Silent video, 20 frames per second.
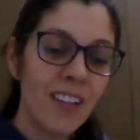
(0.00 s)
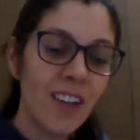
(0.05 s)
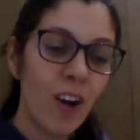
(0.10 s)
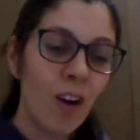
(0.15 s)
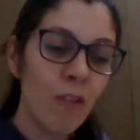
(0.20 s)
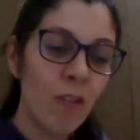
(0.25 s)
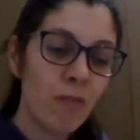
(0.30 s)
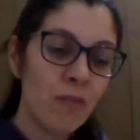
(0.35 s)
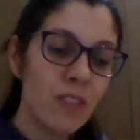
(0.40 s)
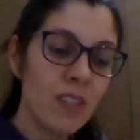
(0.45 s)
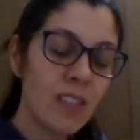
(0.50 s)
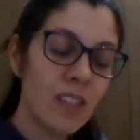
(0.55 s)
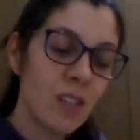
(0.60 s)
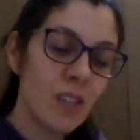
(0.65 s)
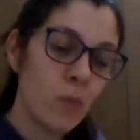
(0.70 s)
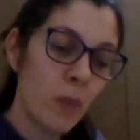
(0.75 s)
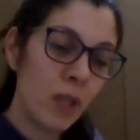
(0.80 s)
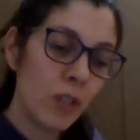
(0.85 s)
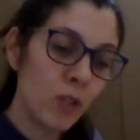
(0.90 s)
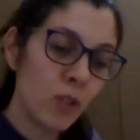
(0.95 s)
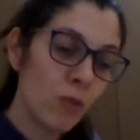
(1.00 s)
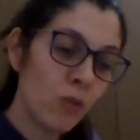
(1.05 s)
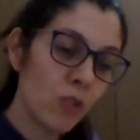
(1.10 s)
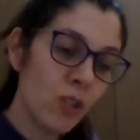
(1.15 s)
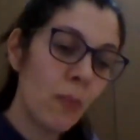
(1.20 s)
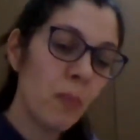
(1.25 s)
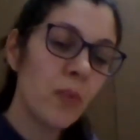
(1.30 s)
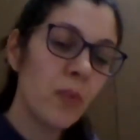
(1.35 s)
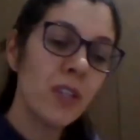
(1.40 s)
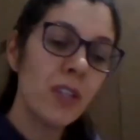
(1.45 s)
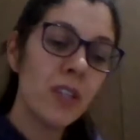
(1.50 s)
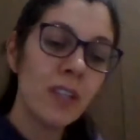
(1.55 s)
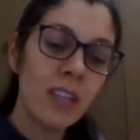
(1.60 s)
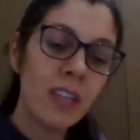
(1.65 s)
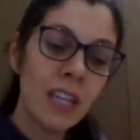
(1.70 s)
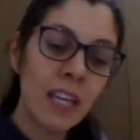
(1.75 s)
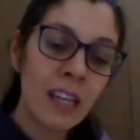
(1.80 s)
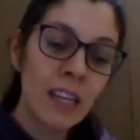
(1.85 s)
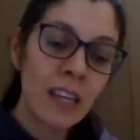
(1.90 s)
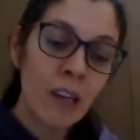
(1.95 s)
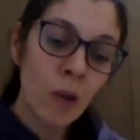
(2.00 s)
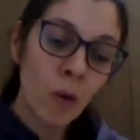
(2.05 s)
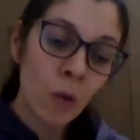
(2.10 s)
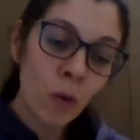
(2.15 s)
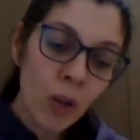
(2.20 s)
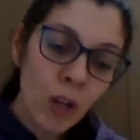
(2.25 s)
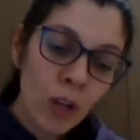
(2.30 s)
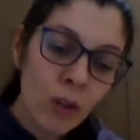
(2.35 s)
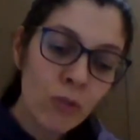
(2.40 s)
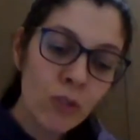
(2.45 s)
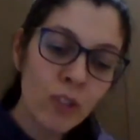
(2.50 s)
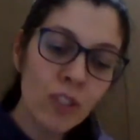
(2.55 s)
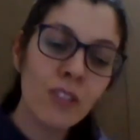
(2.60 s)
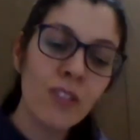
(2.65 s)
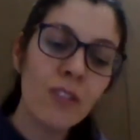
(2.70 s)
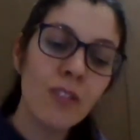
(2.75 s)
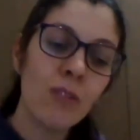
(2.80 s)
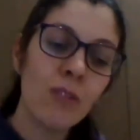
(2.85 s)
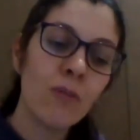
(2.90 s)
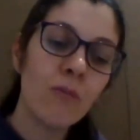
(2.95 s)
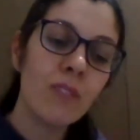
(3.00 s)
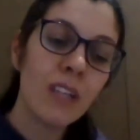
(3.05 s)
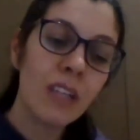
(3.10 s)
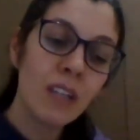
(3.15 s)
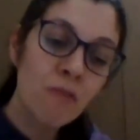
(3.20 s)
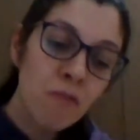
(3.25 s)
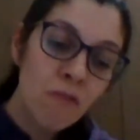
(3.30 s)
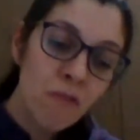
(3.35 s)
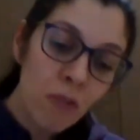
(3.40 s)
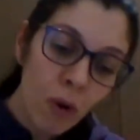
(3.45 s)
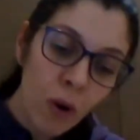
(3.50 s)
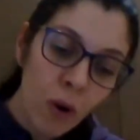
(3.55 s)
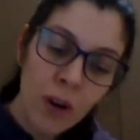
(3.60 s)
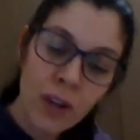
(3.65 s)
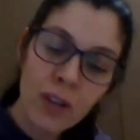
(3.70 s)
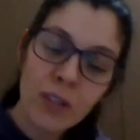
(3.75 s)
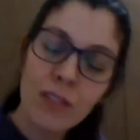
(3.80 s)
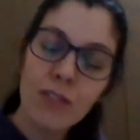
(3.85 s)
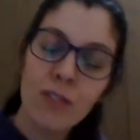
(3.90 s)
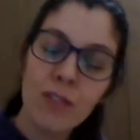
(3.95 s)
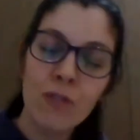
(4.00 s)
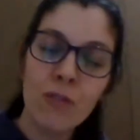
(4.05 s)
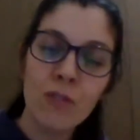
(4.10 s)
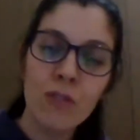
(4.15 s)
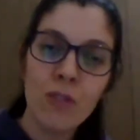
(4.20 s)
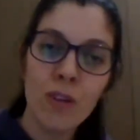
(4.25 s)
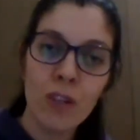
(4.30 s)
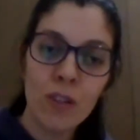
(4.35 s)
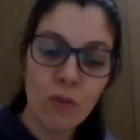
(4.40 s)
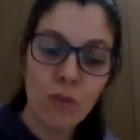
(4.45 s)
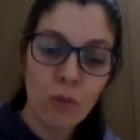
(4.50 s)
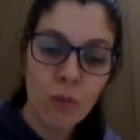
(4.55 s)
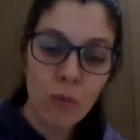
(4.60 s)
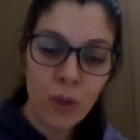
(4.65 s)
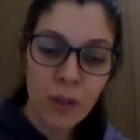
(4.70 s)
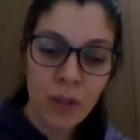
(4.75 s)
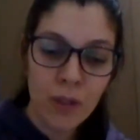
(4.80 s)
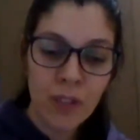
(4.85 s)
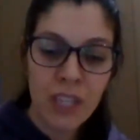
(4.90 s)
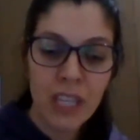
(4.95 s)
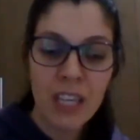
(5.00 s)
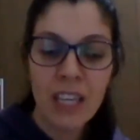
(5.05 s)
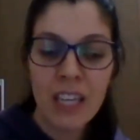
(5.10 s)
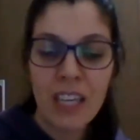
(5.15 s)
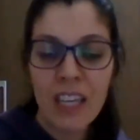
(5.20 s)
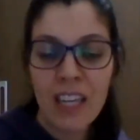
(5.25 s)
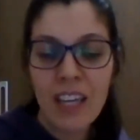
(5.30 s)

of this special chapter in the conclusion. So therefore, do not worry.